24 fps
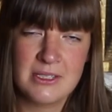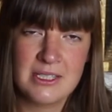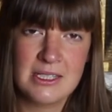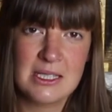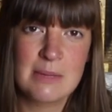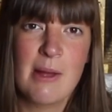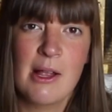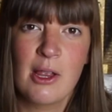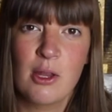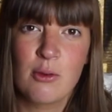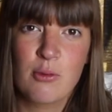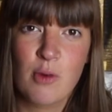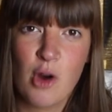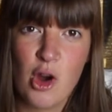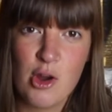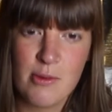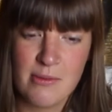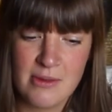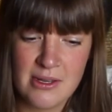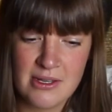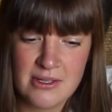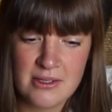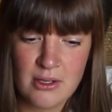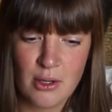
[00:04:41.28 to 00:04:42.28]

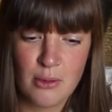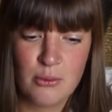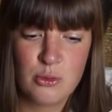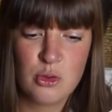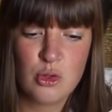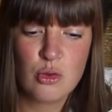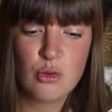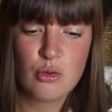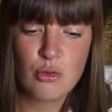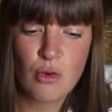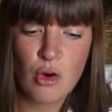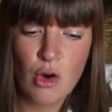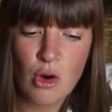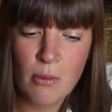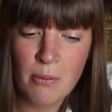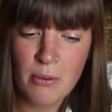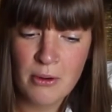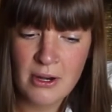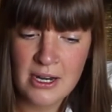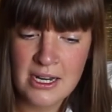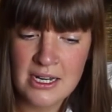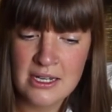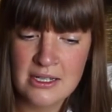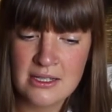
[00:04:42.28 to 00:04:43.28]
aromas of
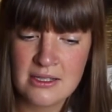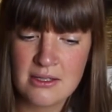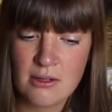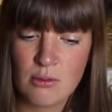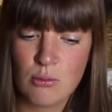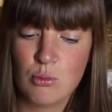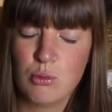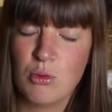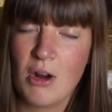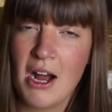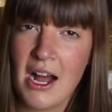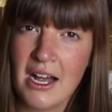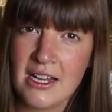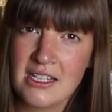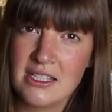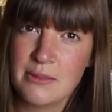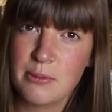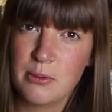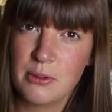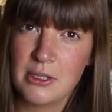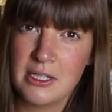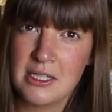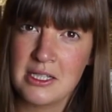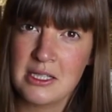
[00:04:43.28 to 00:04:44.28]
strawberries,
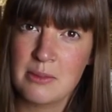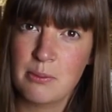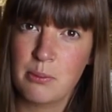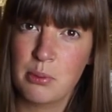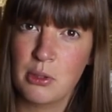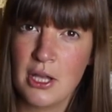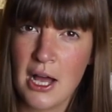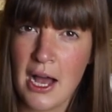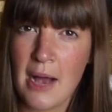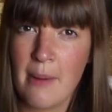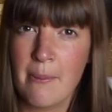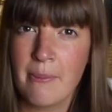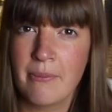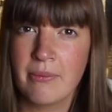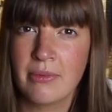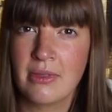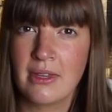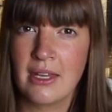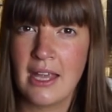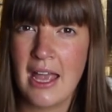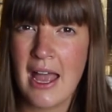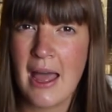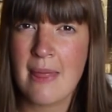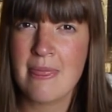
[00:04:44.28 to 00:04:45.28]
raspberries, plum,
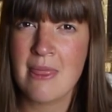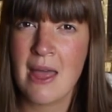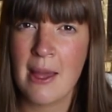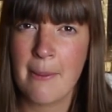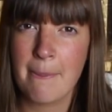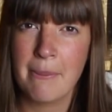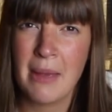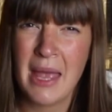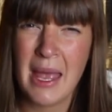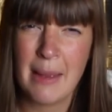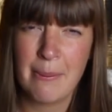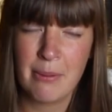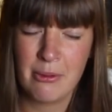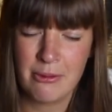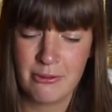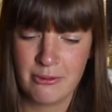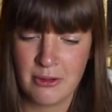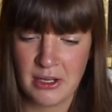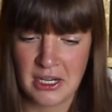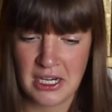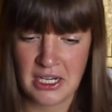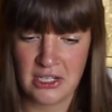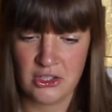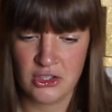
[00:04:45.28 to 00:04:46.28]
and that pepper
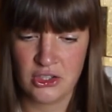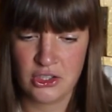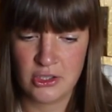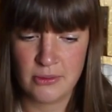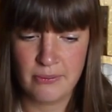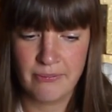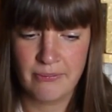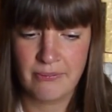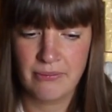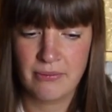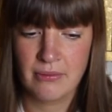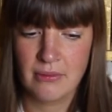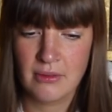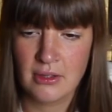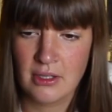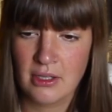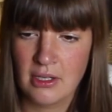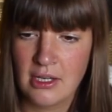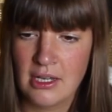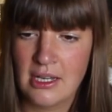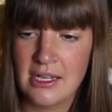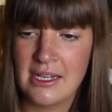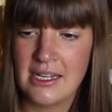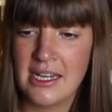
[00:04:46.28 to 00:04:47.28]
finish.
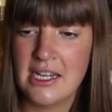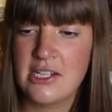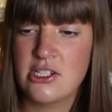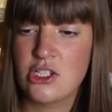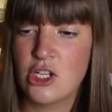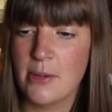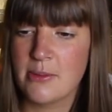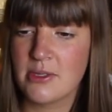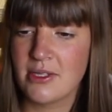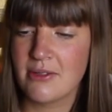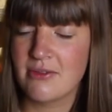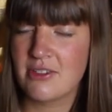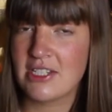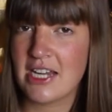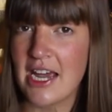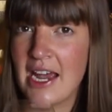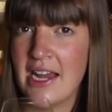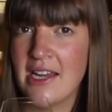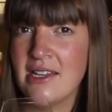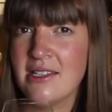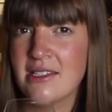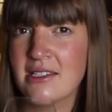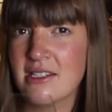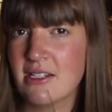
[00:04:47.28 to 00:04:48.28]
In terms of
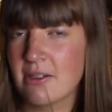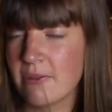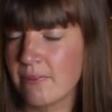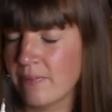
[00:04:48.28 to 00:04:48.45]
taste,